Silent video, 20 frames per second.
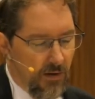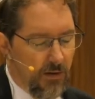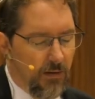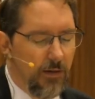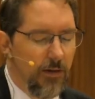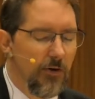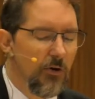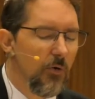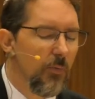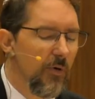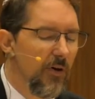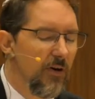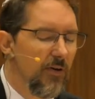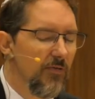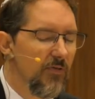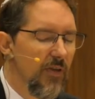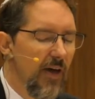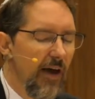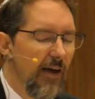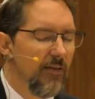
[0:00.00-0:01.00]
a little bit
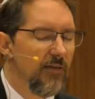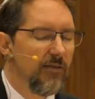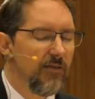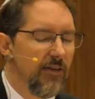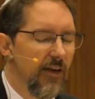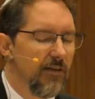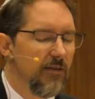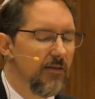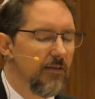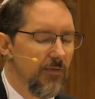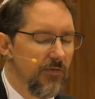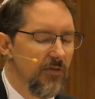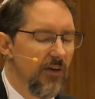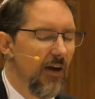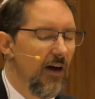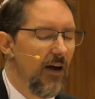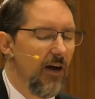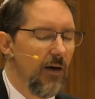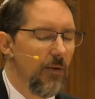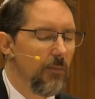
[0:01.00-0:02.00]
of that sense of
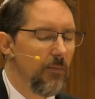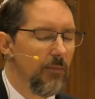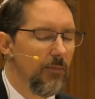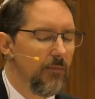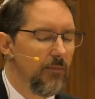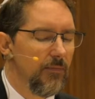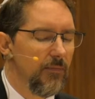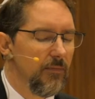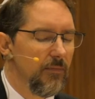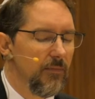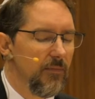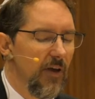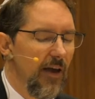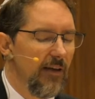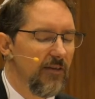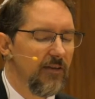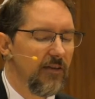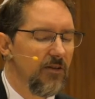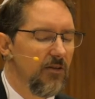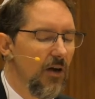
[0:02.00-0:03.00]
time
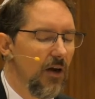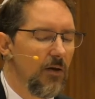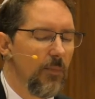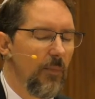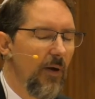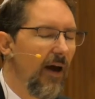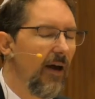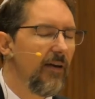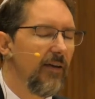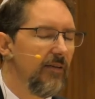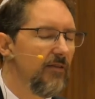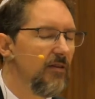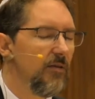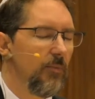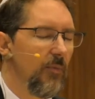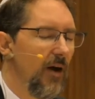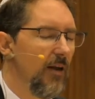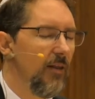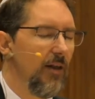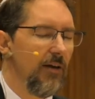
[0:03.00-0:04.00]
has snuck back
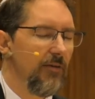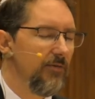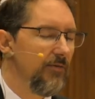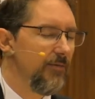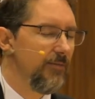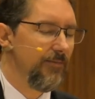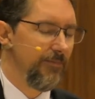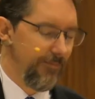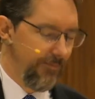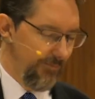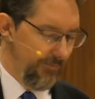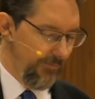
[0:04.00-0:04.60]
into my life.